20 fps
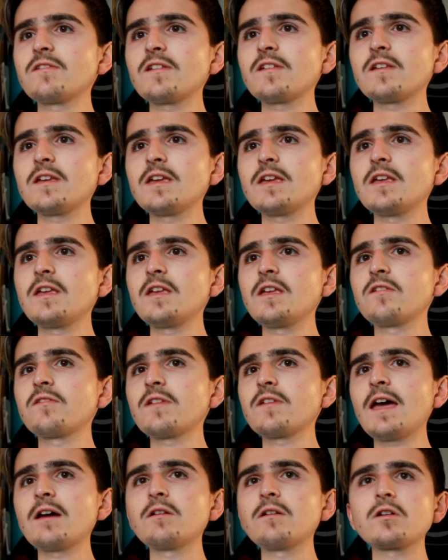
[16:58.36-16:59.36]
his
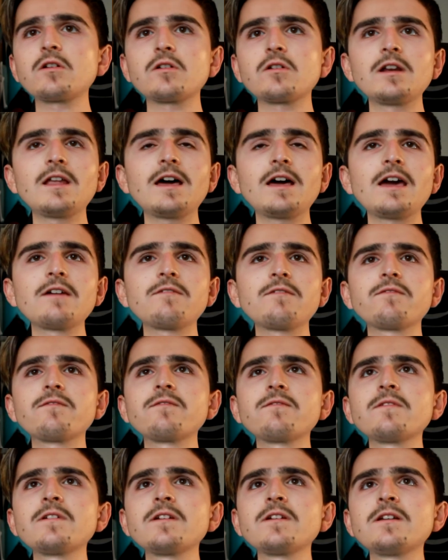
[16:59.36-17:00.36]
outlook on life,
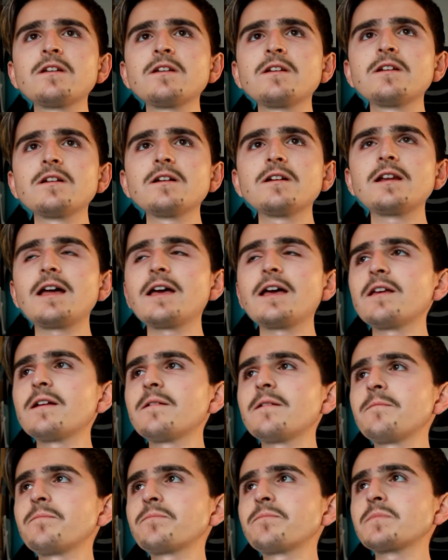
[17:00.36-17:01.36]
like,
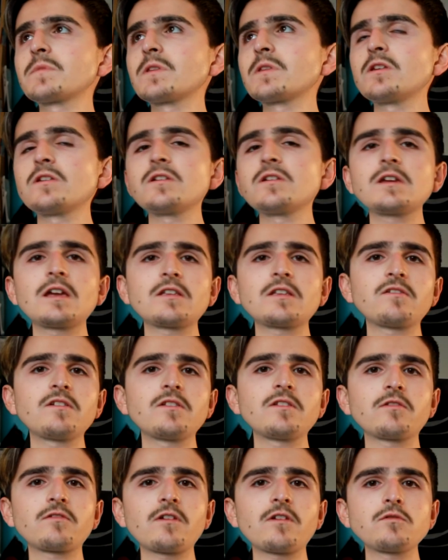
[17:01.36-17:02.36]
get to see
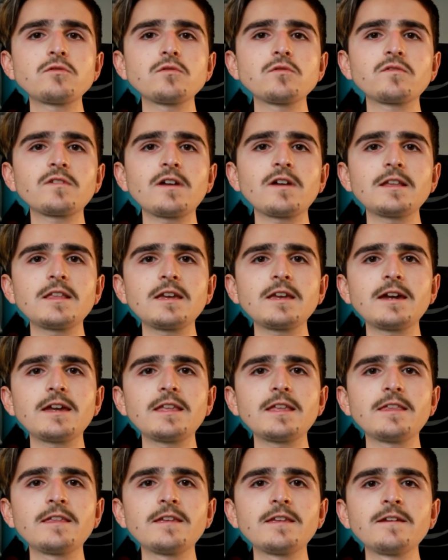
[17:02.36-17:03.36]
the social side
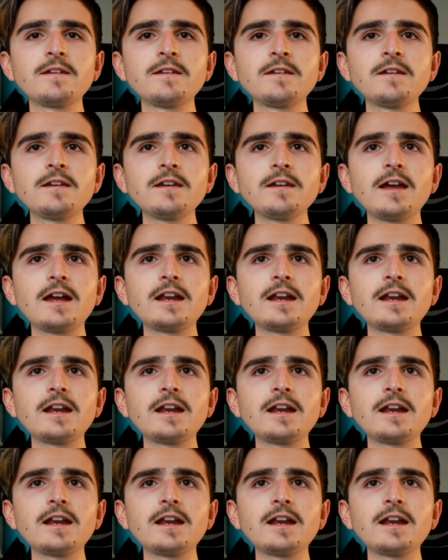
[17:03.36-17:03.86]
again, and